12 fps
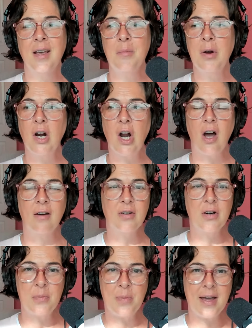Some are
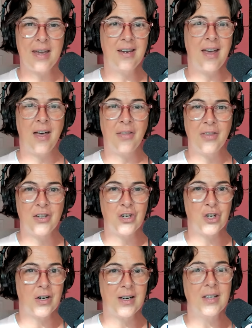covered by
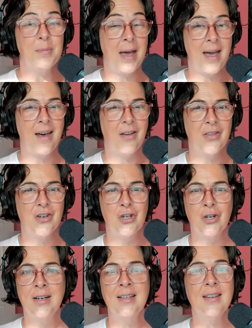health insurance, pet health
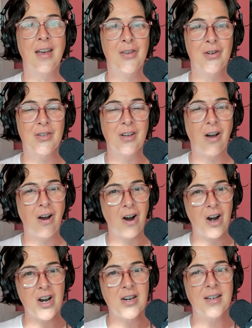insurance, others
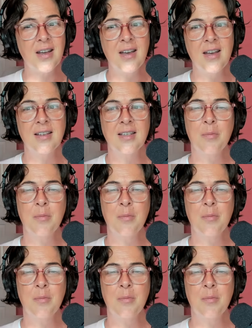aren't.